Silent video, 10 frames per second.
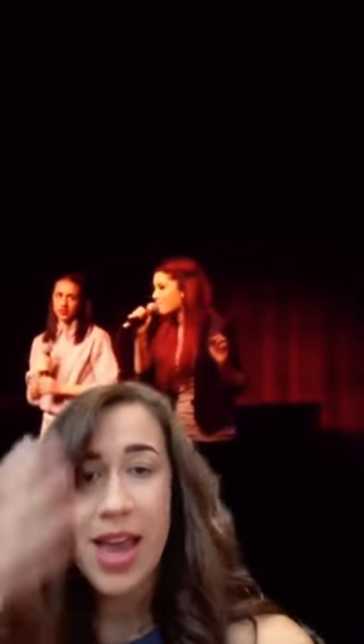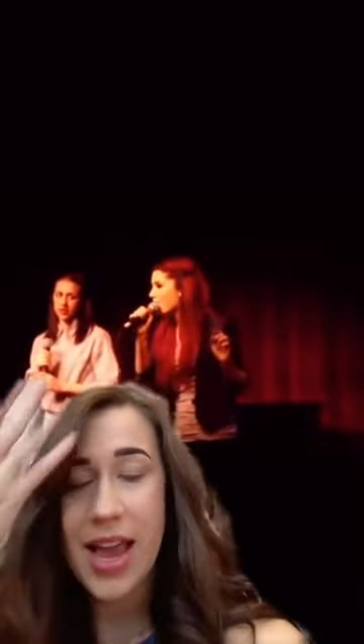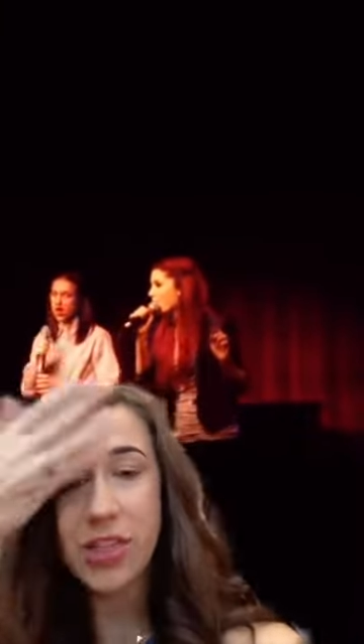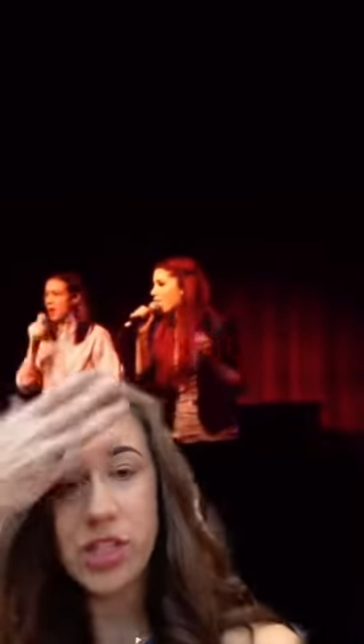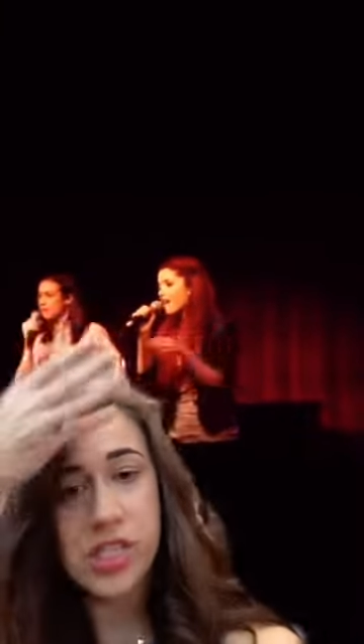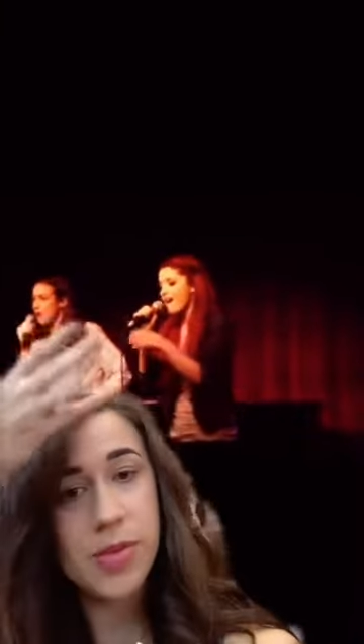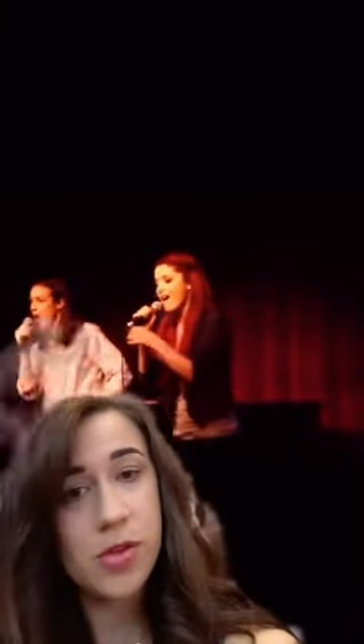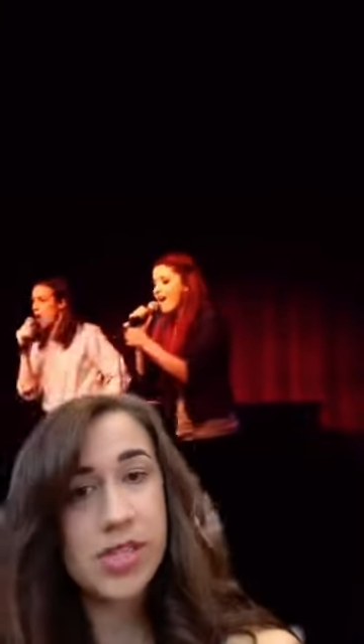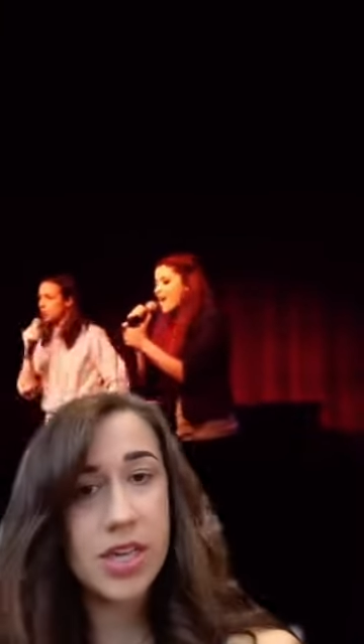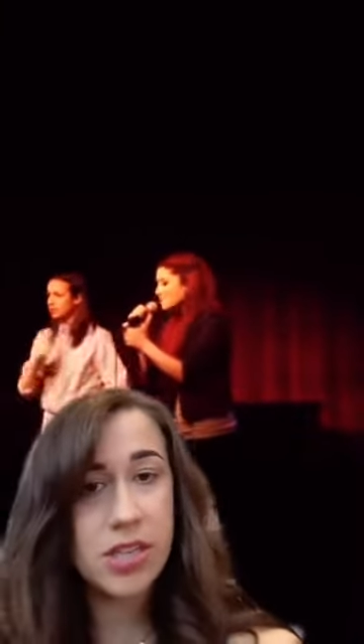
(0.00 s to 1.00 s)
And she's the
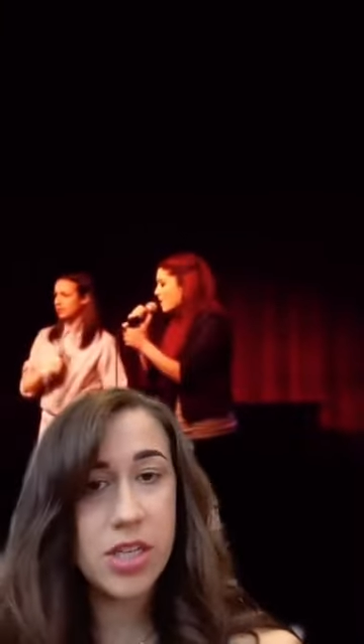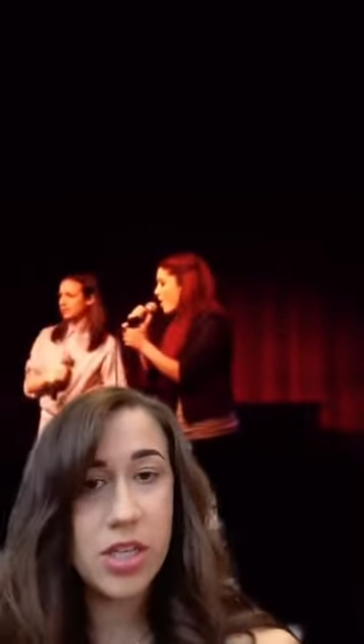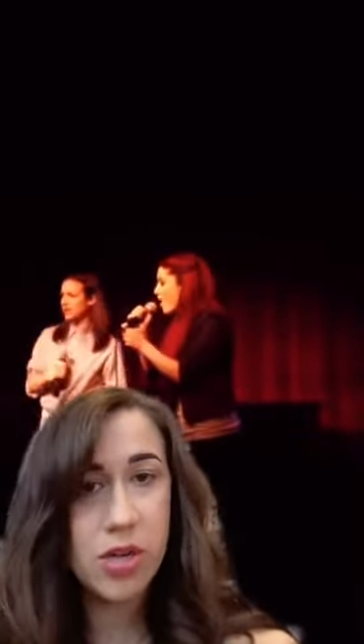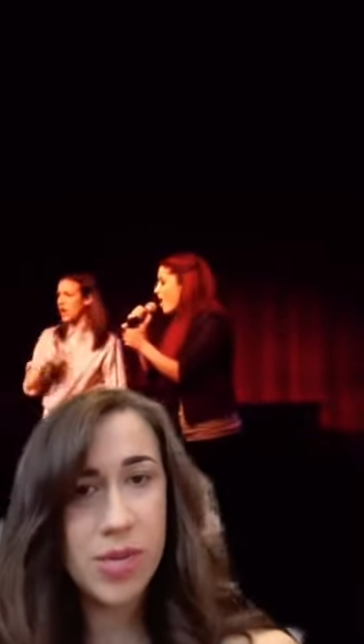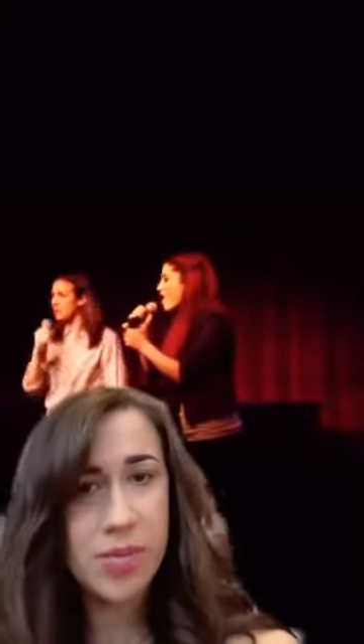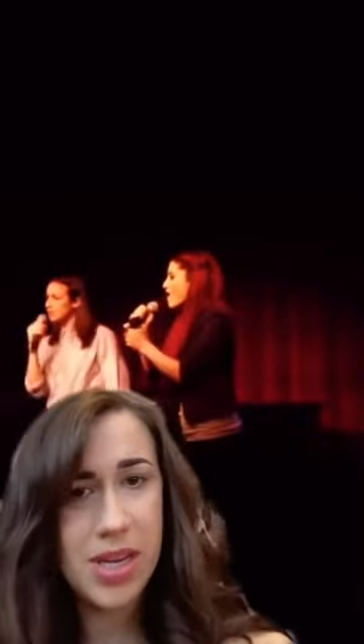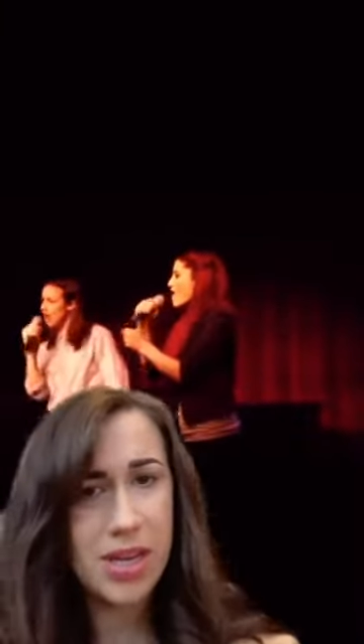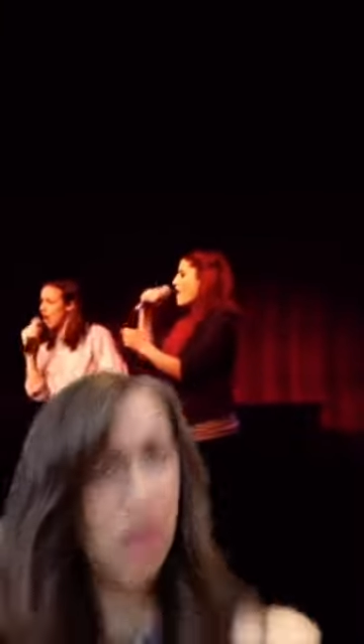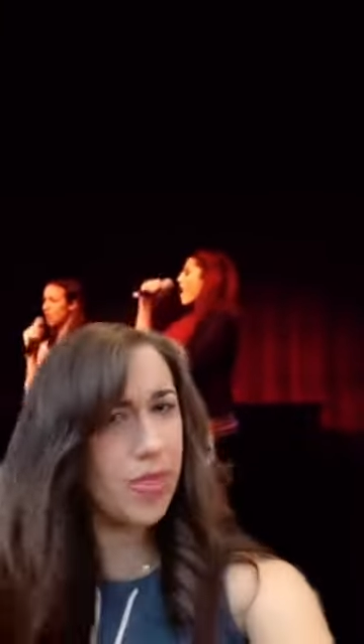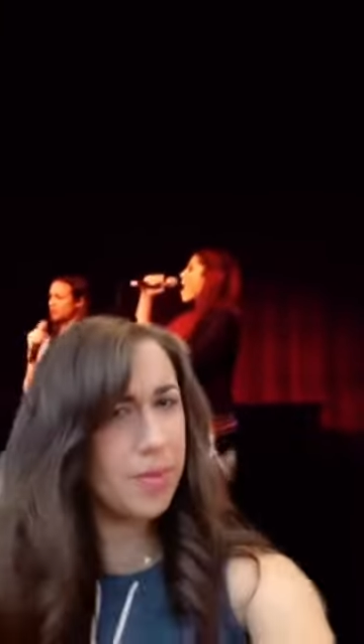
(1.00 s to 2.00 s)
most talented human
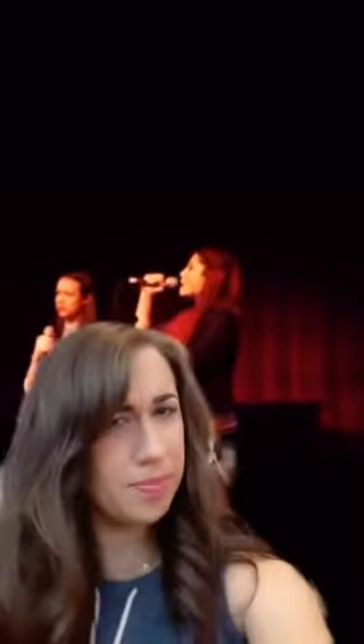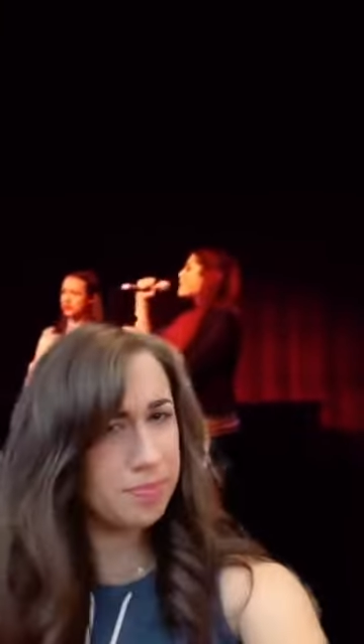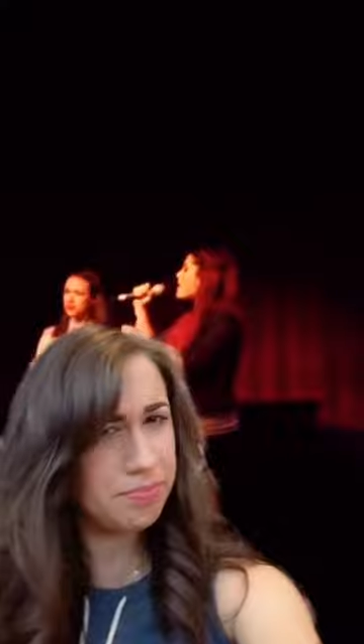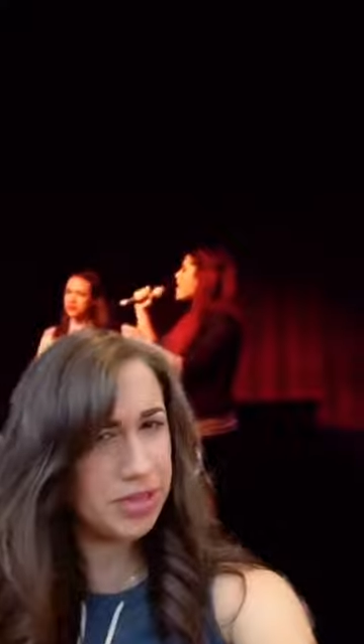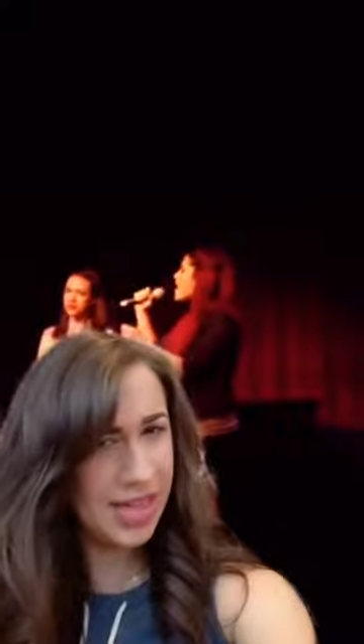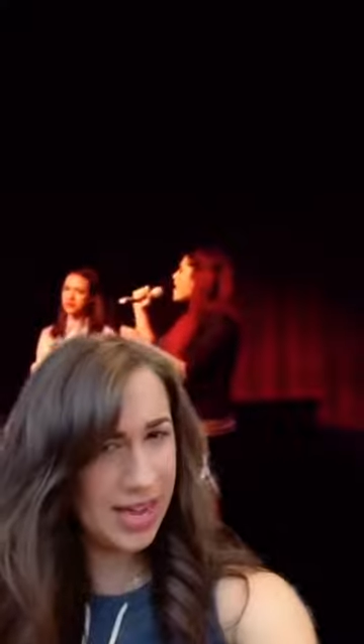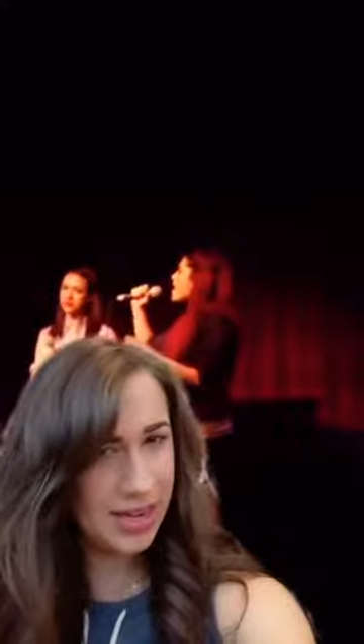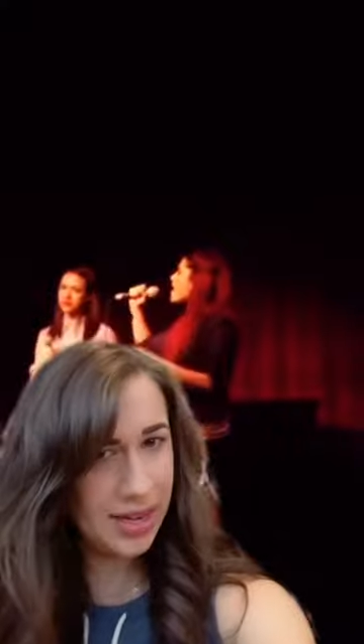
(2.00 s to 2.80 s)
being on the planet,